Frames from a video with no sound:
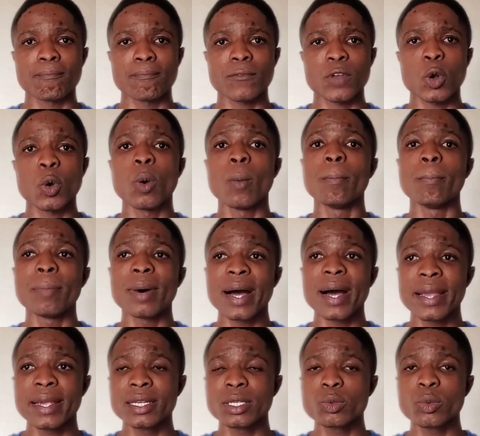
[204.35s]

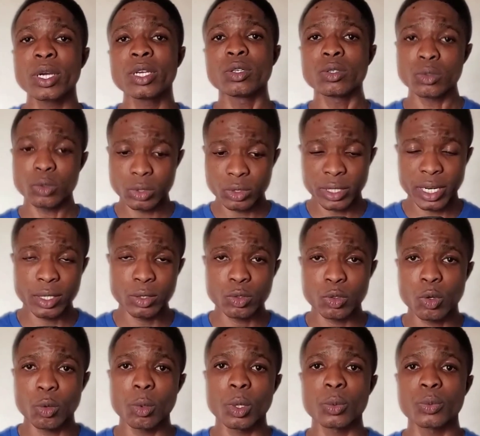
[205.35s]
combine. When you're trying to
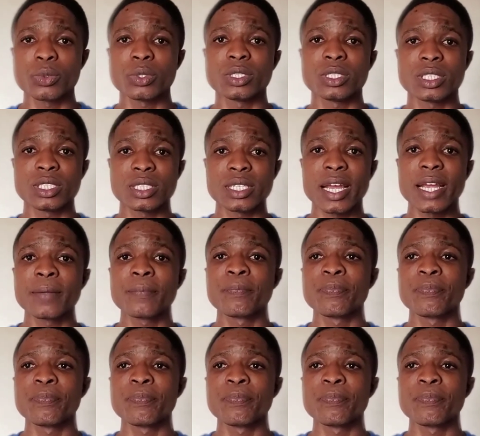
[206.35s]
come up with design,